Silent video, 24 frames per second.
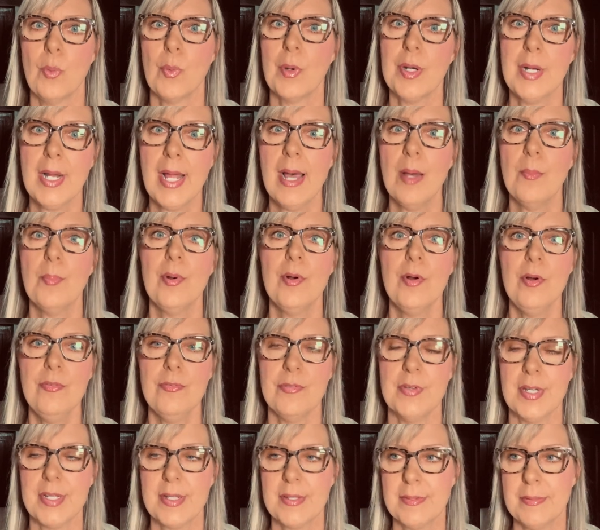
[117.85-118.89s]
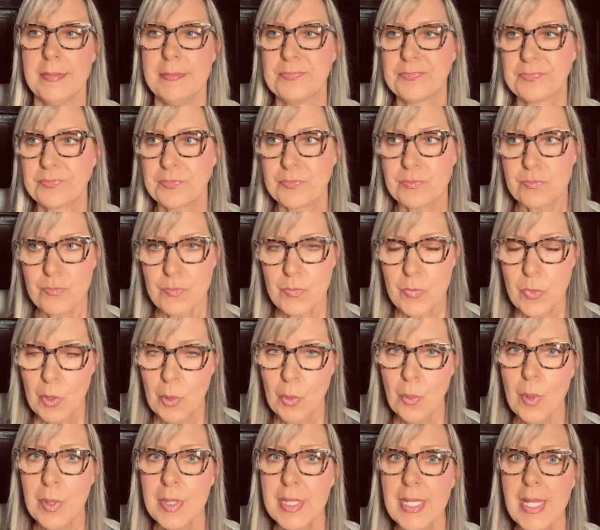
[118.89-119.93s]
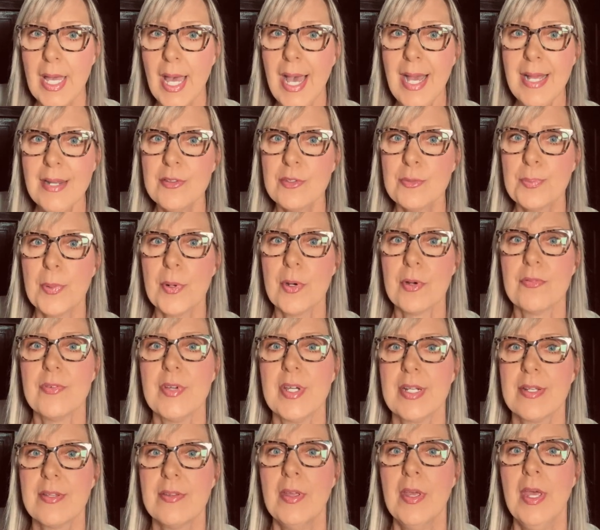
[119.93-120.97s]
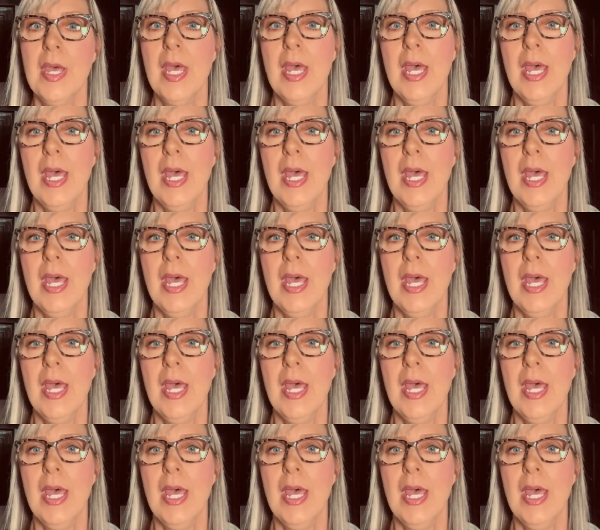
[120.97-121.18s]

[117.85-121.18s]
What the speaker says: We're not perfect. Only God is perfect.